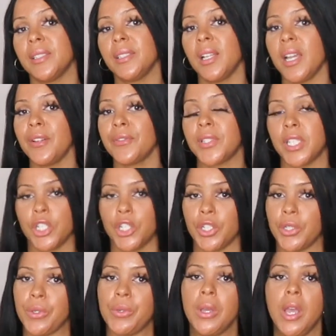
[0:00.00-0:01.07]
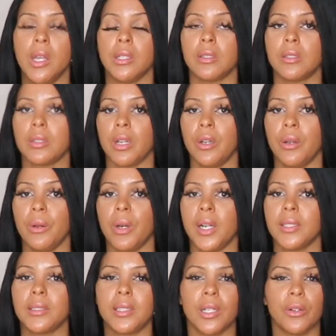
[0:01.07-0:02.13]
the live tissue. So
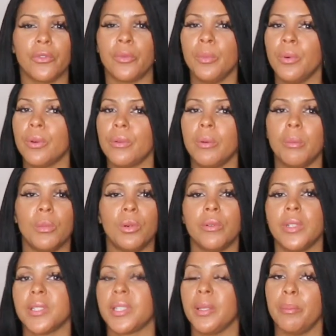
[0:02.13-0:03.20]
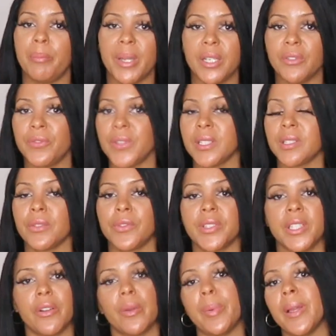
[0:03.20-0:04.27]
I delved more and more into the benefits of
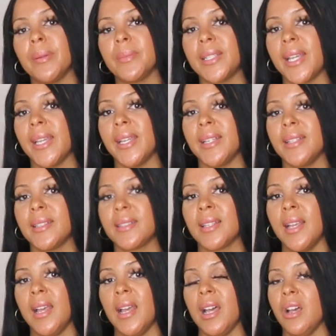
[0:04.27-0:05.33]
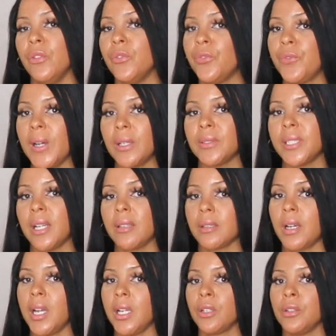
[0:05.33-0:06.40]
serrapeptase and found out
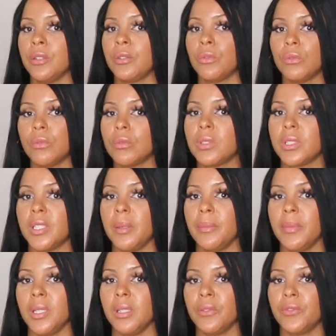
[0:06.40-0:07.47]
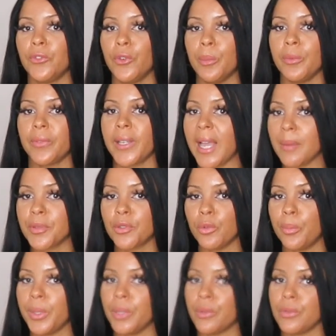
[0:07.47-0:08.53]
that I could order them in the form of capsule
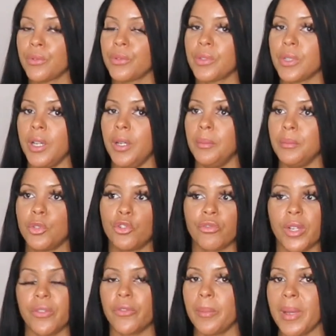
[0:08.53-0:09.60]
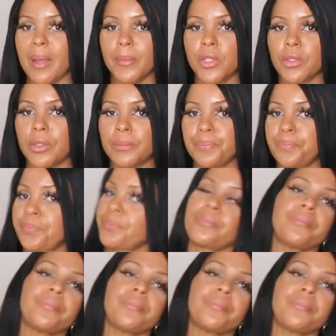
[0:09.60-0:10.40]
pills straight from Amazon.